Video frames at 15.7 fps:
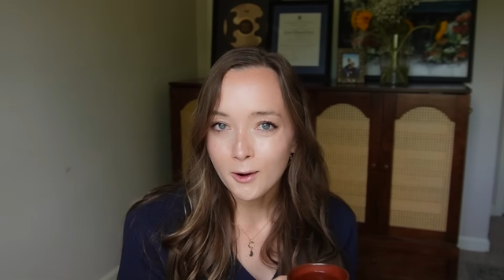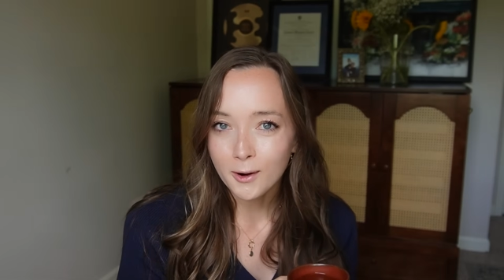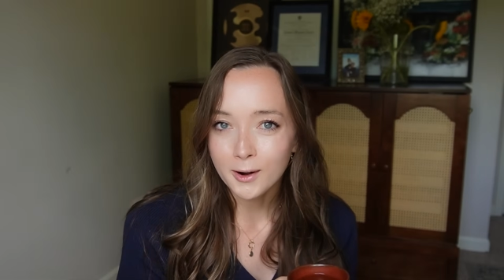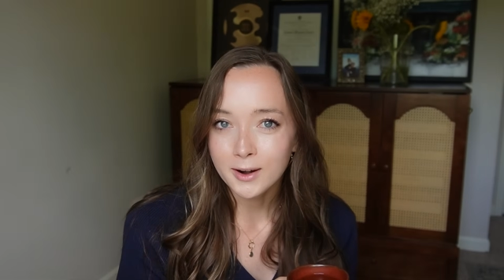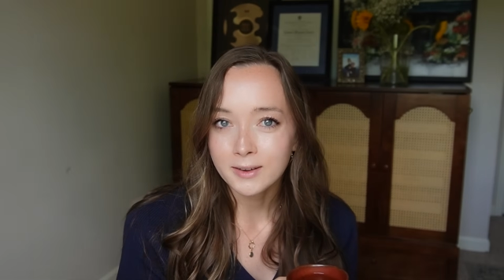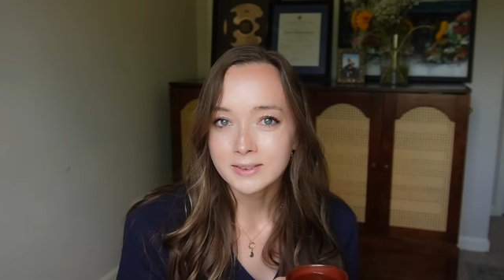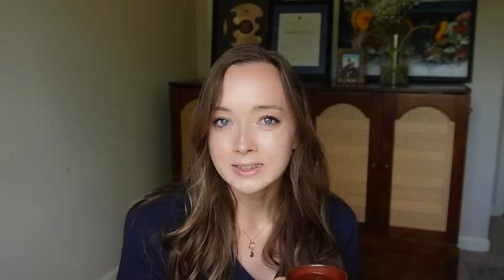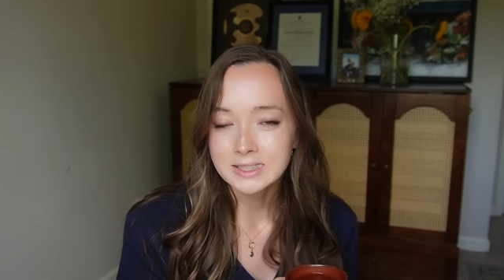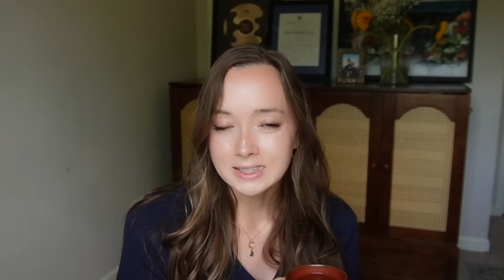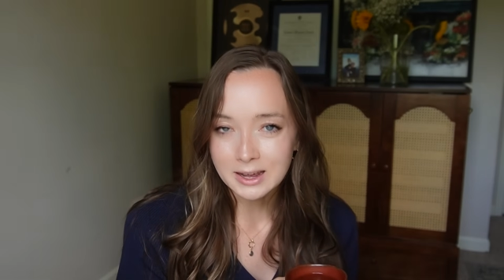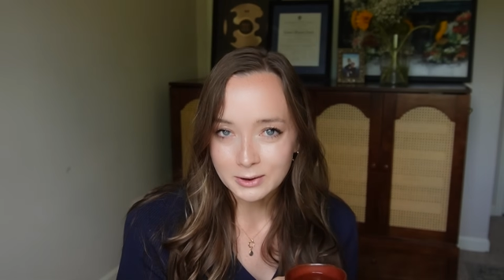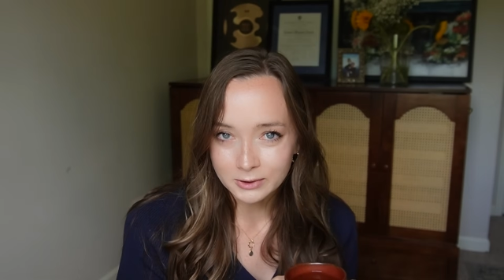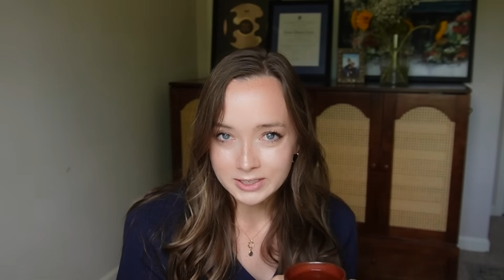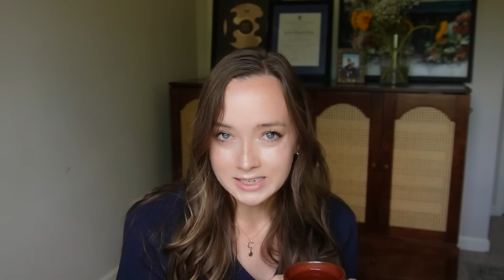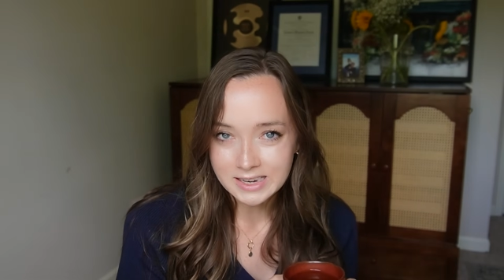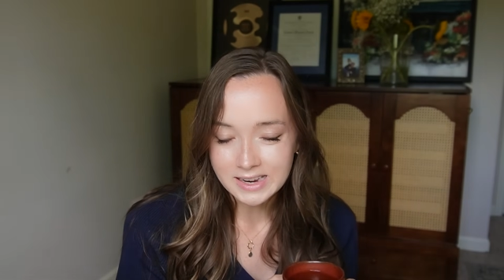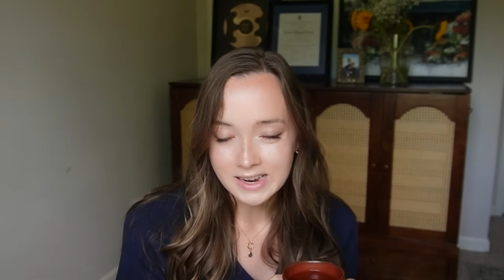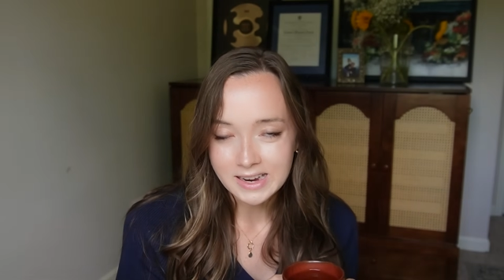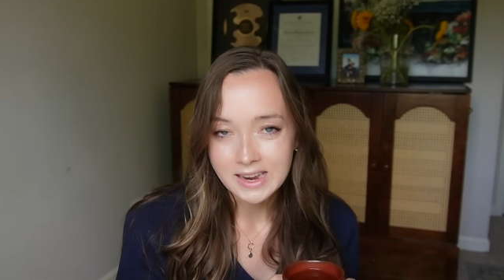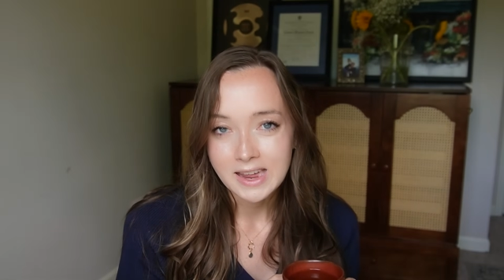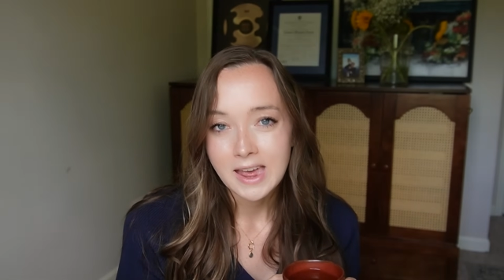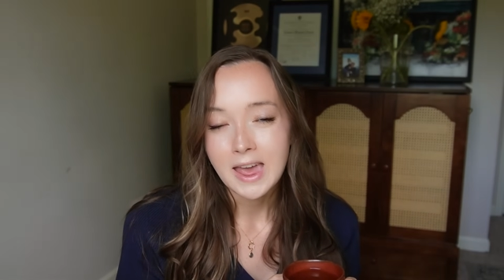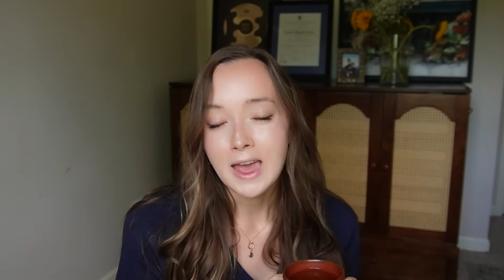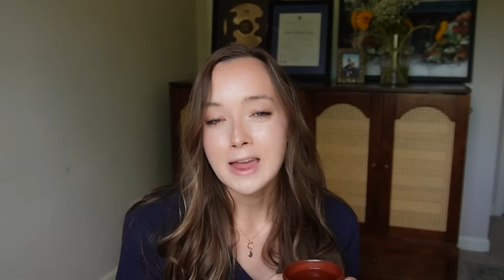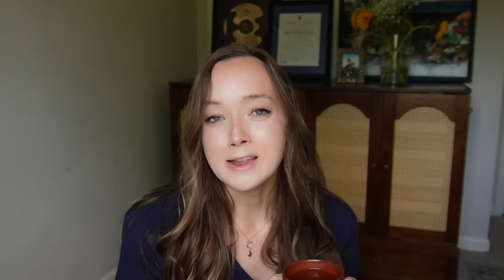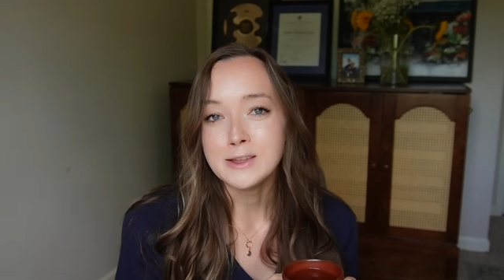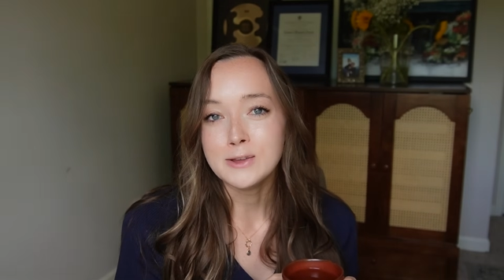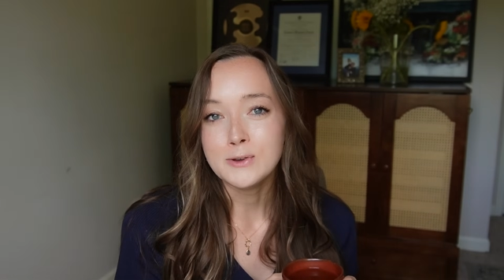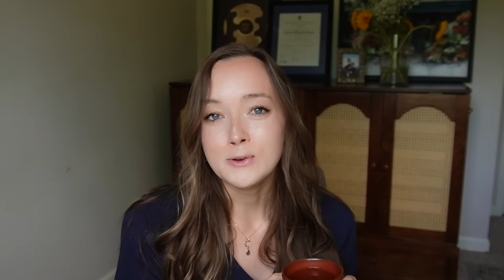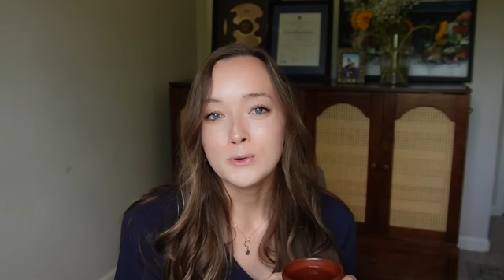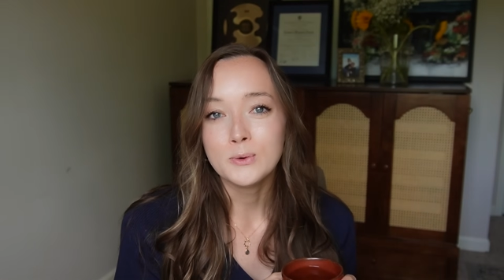the art of subtlety
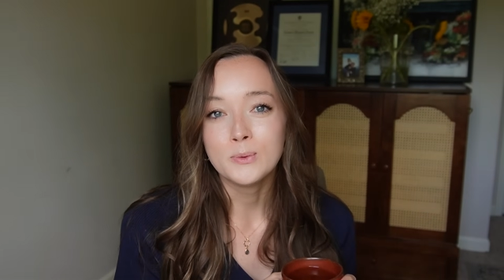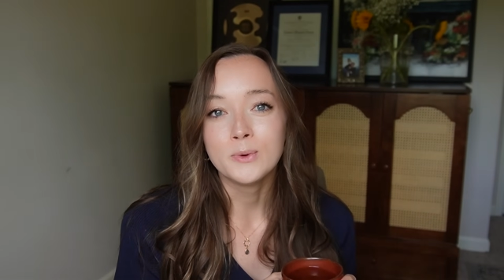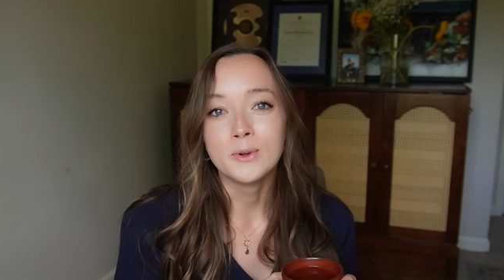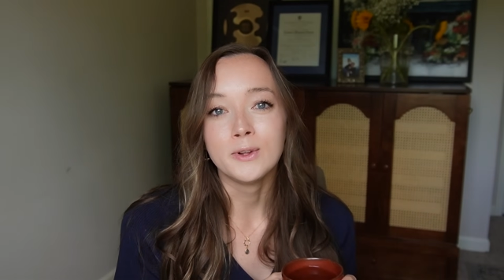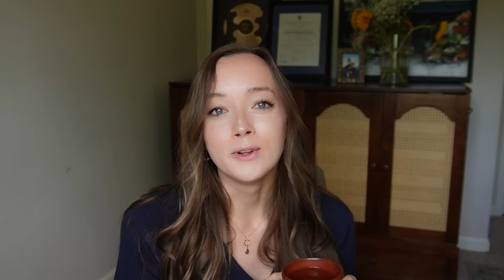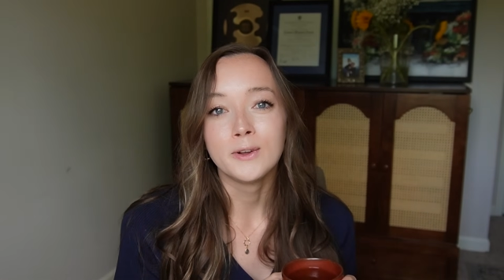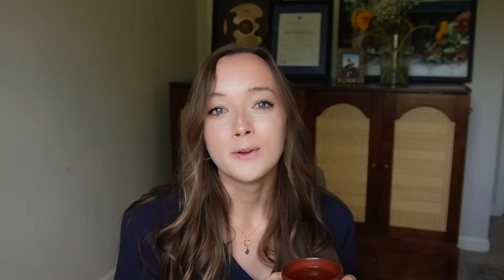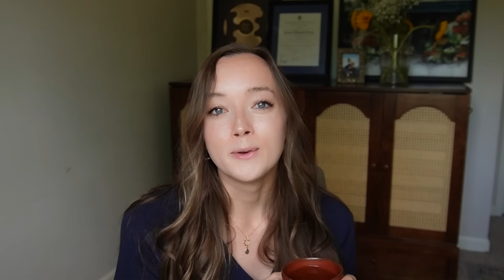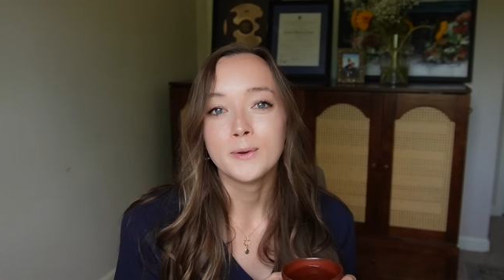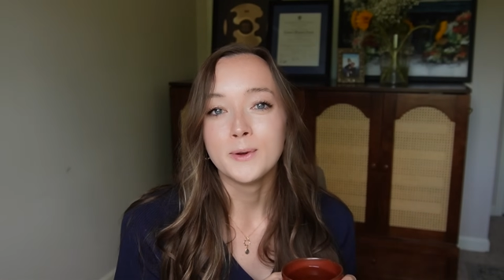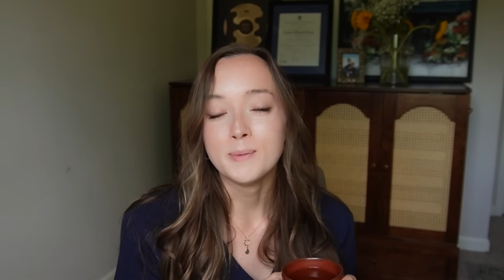and you will